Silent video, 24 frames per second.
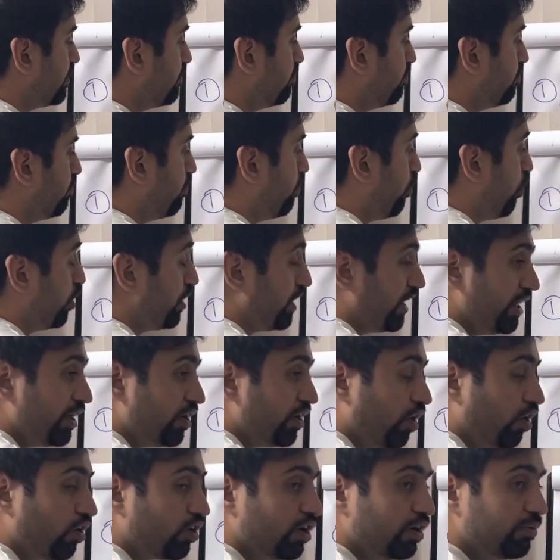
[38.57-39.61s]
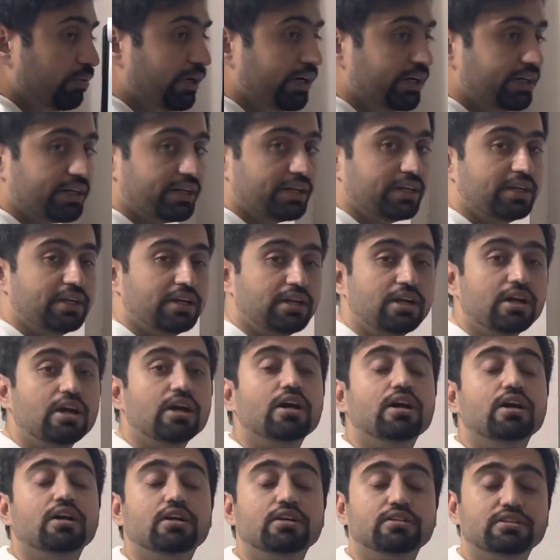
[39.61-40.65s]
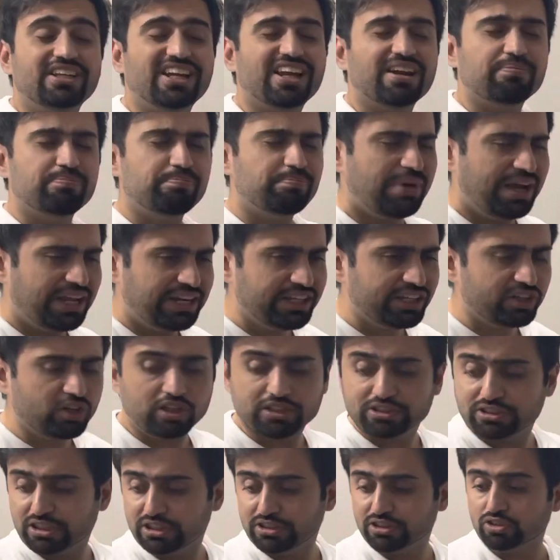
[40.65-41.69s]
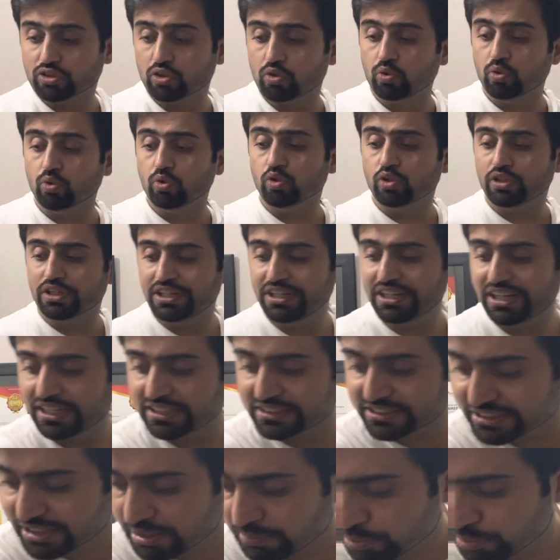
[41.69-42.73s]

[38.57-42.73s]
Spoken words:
important document. There are many questions: who creates the